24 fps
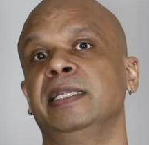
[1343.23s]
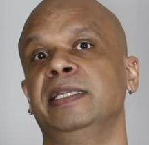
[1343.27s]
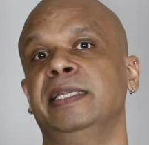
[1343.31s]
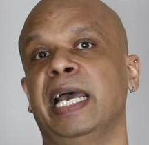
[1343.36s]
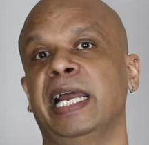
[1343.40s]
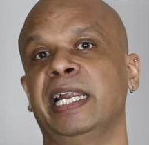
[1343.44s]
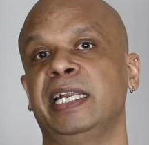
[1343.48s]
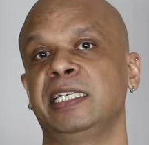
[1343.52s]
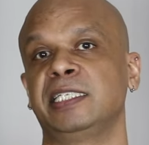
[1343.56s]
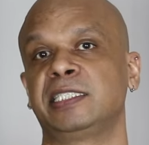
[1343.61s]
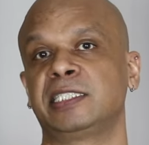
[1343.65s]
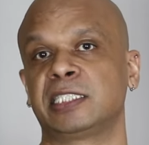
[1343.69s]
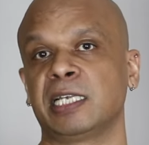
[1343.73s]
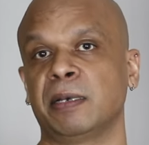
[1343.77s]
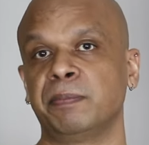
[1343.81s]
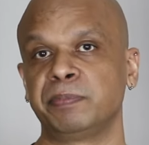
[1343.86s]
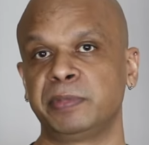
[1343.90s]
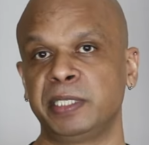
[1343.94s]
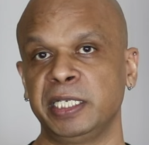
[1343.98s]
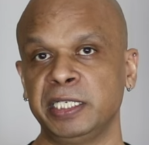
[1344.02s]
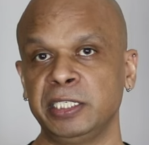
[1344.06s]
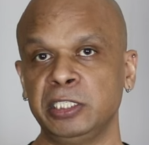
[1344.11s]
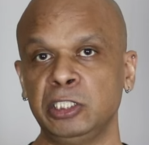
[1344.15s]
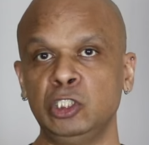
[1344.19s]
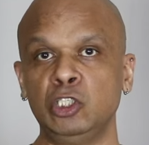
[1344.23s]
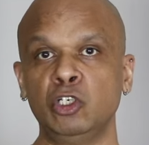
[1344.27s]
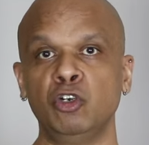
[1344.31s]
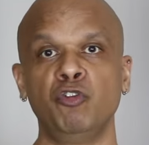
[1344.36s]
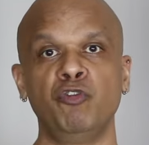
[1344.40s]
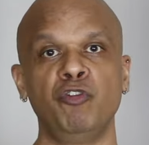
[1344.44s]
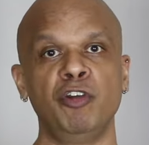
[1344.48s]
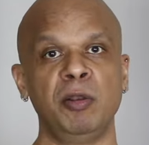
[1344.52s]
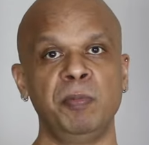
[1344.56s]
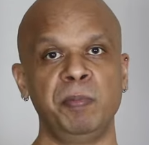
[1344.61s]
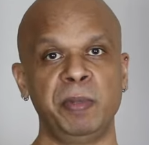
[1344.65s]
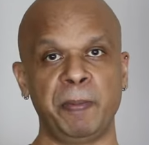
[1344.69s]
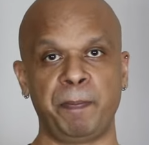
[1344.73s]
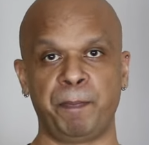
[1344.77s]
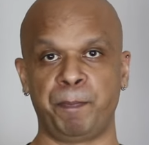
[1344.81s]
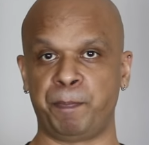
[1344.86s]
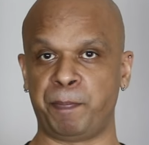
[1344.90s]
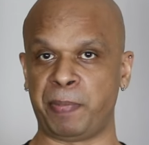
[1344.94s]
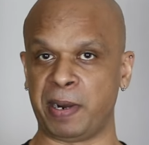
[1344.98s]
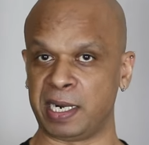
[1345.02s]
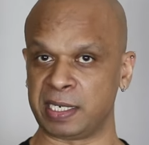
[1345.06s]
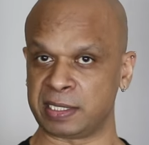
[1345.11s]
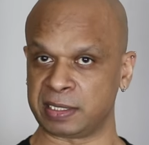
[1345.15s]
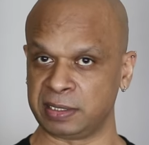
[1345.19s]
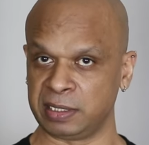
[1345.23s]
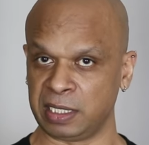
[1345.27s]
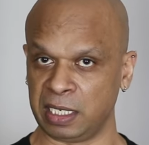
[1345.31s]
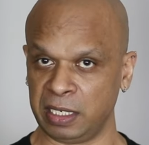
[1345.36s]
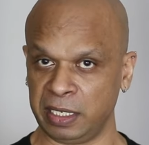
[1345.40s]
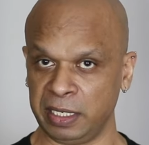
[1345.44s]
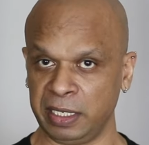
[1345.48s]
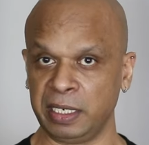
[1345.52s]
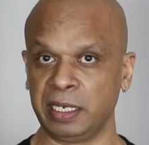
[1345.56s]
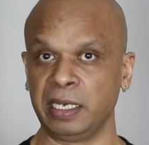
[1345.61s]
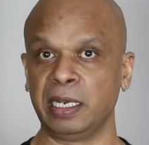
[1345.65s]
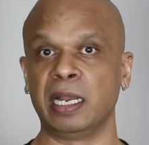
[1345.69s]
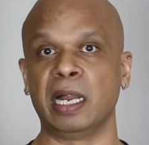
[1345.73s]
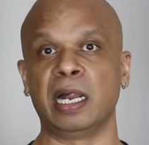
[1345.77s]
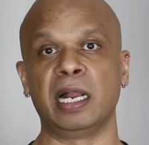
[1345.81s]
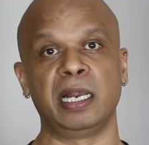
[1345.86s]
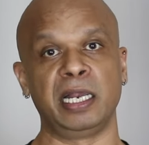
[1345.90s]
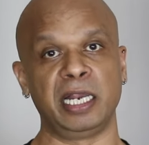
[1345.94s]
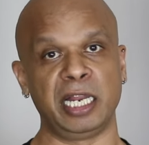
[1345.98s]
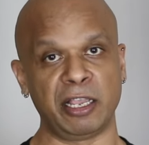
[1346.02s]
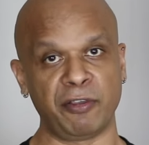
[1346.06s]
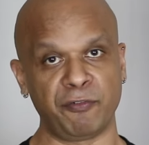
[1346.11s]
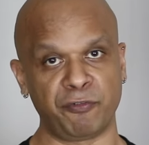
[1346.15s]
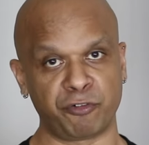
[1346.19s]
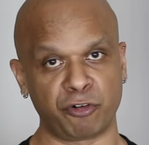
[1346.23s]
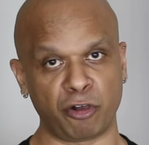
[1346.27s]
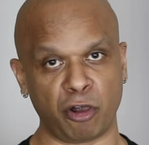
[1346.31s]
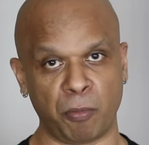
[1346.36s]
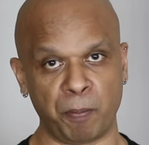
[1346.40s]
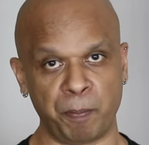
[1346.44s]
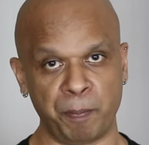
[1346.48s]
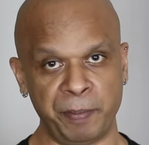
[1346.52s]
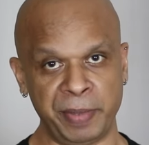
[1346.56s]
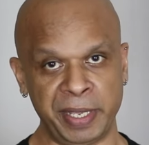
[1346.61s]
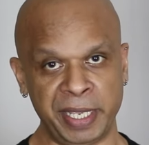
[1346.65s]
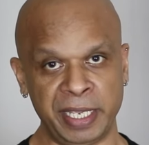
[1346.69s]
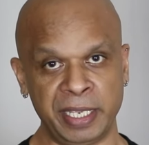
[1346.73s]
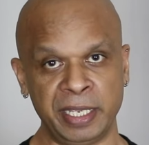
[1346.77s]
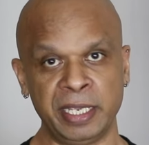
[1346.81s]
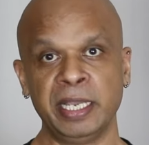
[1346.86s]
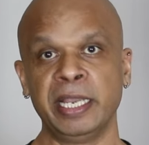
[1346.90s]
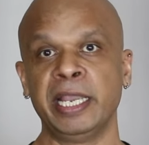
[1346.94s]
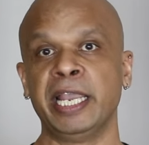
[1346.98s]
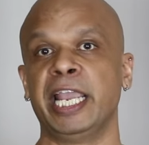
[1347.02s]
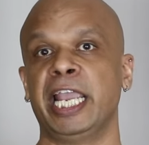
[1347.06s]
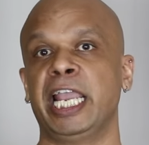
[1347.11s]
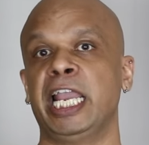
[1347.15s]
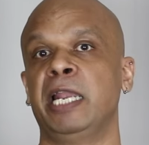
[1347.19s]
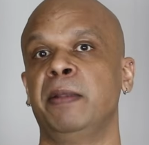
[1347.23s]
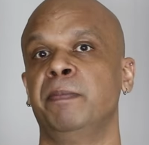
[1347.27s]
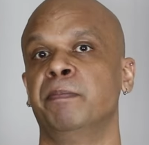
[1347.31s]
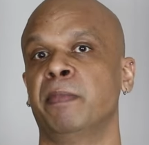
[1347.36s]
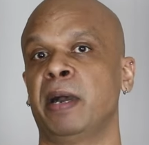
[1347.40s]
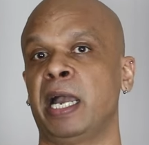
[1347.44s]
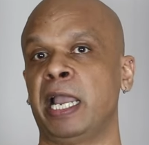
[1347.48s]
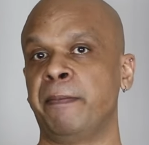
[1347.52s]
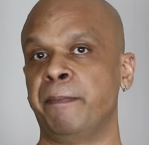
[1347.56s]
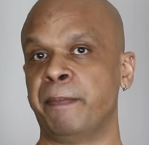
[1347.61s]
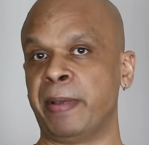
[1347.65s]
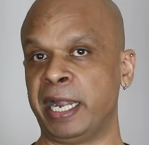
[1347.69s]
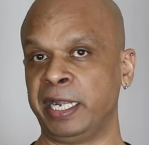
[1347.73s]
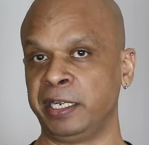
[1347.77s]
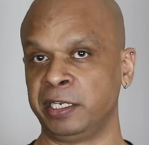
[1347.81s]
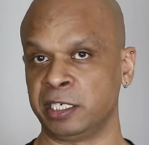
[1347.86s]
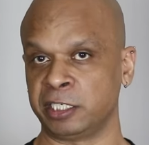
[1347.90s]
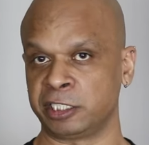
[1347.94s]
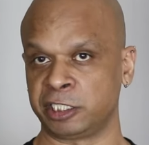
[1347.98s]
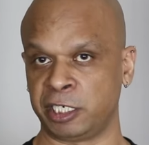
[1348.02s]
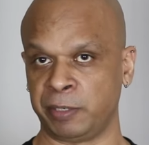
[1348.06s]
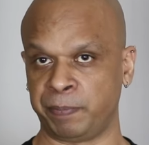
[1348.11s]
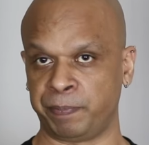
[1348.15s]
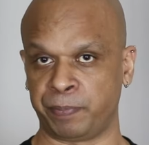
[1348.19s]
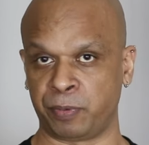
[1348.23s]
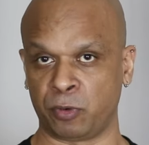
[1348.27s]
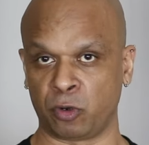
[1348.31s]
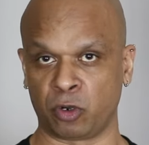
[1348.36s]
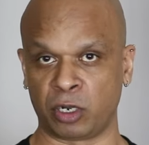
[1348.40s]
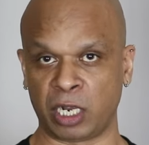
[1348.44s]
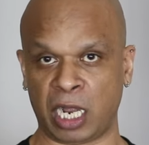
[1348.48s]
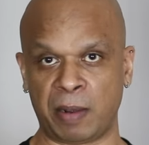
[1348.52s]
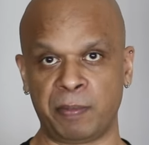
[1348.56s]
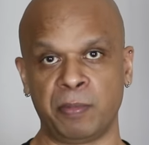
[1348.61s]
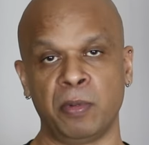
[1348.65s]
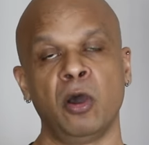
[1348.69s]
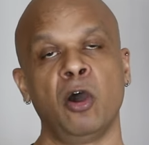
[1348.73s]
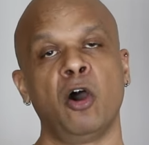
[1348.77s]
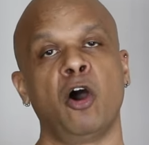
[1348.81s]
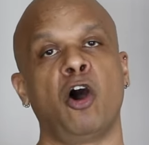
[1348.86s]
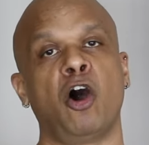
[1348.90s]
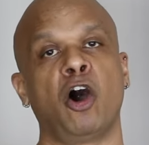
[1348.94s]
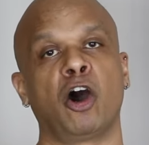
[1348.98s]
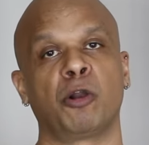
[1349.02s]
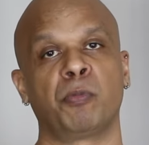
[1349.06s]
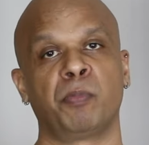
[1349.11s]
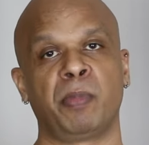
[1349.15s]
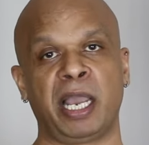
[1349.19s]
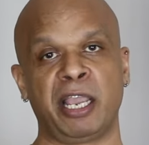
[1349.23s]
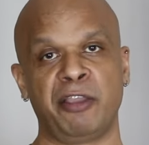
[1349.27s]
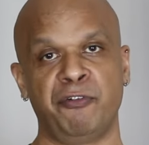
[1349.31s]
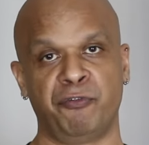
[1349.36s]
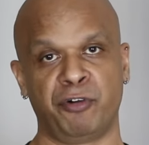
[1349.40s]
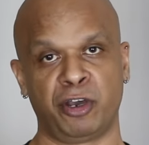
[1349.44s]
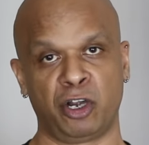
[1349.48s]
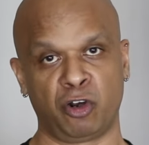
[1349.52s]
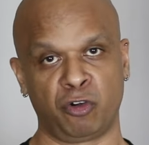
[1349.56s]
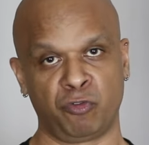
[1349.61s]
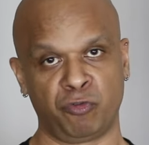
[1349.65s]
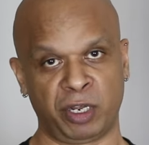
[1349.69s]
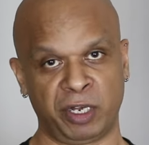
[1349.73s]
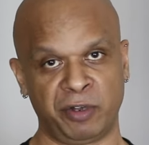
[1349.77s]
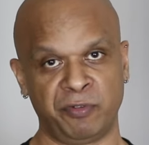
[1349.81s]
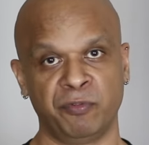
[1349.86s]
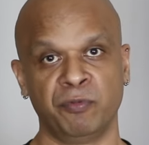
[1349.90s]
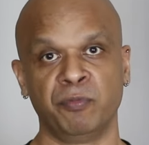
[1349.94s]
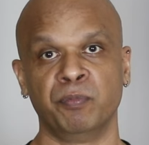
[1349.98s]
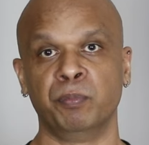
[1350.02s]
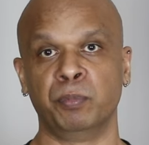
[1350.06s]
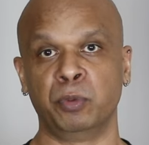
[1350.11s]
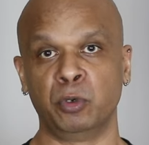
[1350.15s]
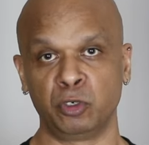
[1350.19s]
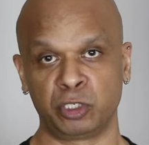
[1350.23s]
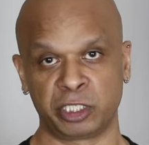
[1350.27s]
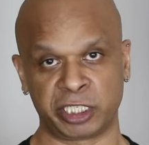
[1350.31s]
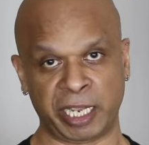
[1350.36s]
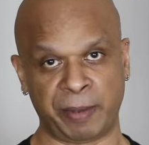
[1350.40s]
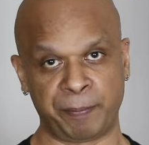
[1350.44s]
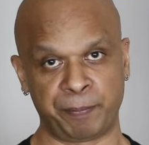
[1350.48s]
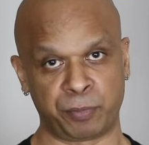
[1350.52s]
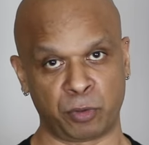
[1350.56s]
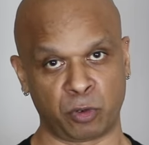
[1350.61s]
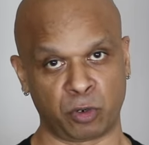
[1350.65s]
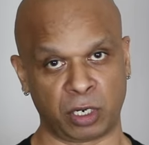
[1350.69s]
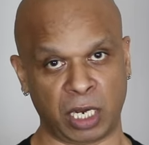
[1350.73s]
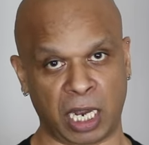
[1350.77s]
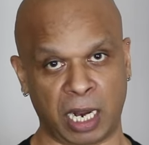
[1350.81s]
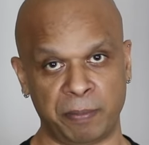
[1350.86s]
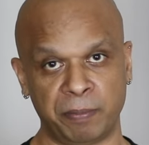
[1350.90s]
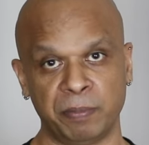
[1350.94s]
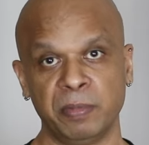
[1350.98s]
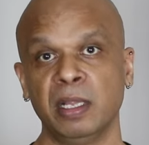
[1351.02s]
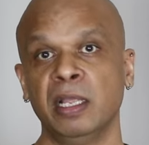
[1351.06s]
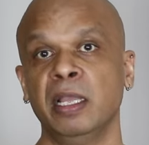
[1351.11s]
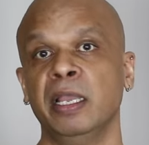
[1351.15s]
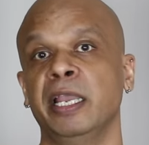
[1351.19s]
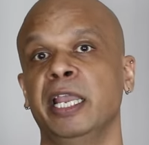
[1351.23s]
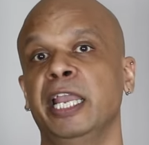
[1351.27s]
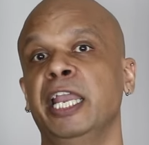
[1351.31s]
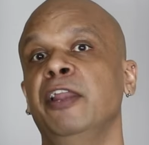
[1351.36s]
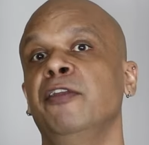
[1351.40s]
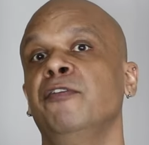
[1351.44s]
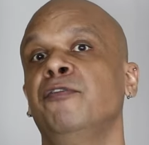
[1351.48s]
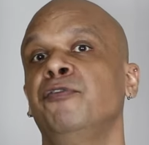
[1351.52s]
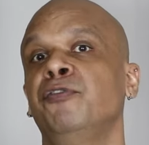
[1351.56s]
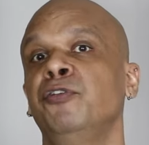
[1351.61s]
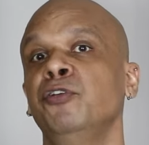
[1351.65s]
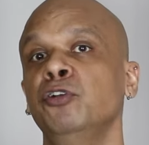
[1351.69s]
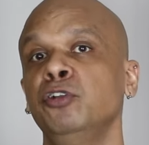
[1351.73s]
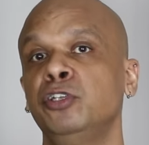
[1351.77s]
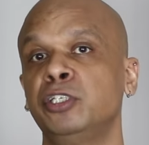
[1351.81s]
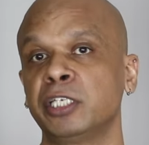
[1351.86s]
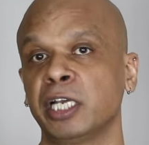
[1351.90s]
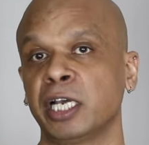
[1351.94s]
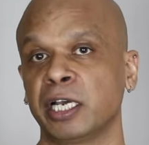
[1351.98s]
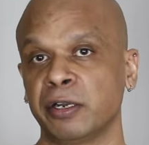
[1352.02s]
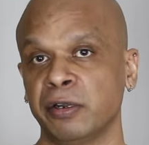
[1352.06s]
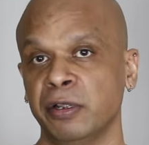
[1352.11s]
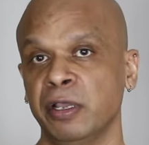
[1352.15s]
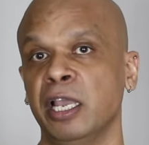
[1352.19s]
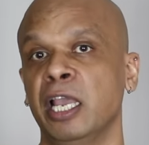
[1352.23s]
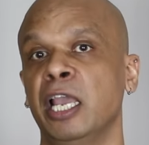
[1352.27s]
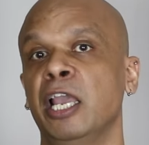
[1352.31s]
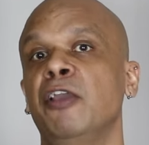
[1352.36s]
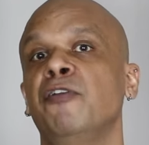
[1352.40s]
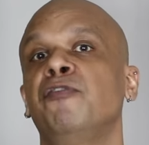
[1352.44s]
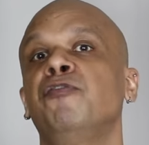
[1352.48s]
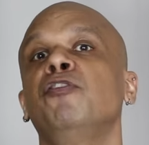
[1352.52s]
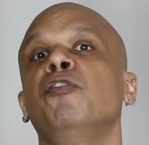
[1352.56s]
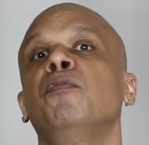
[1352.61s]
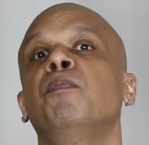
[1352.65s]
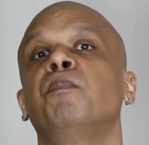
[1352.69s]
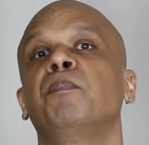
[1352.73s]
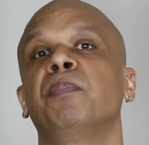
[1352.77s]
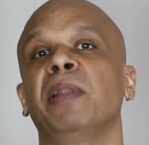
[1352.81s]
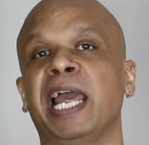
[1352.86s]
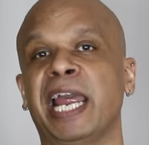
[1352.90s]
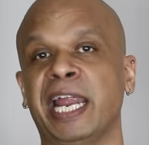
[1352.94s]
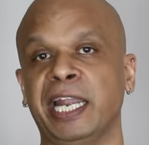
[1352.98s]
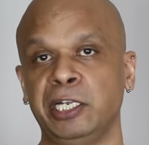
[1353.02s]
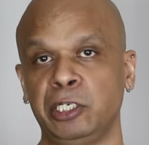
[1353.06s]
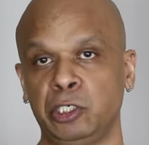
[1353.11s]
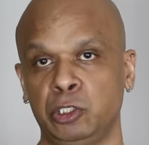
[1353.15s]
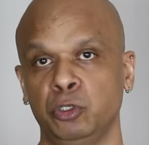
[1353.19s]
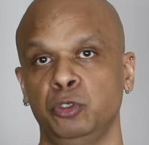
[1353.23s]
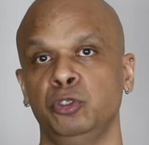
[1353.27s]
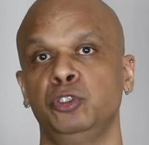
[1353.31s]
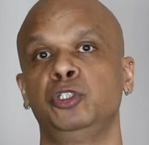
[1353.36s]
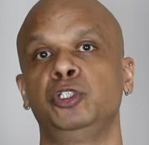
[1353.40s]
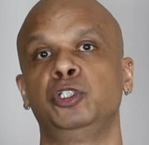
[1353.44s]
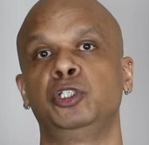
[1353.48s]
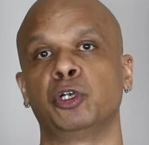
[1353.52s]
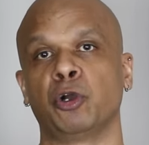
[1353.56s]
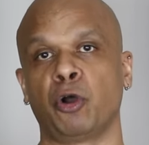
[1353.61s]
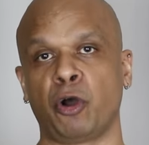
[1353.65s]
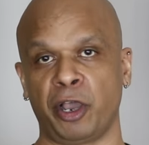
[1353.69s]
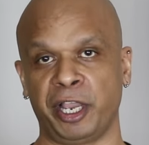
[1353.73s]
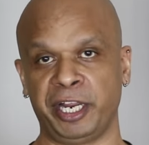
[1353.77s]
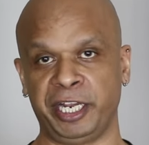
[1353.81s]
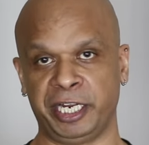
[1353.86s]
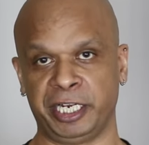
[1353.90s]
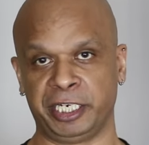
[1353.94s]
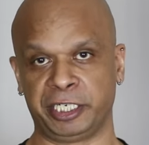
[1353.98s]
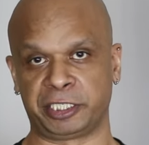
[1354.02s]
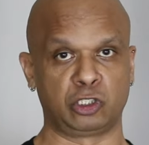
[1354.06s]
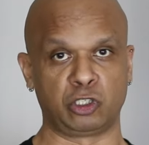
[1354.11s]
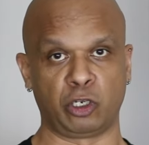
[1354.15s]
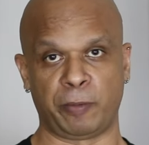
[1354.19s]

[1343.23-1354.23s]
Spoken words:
that is something you will be personally learning from me in my mentorship program or my one-on-one bootcamp program in future if you plan to join it.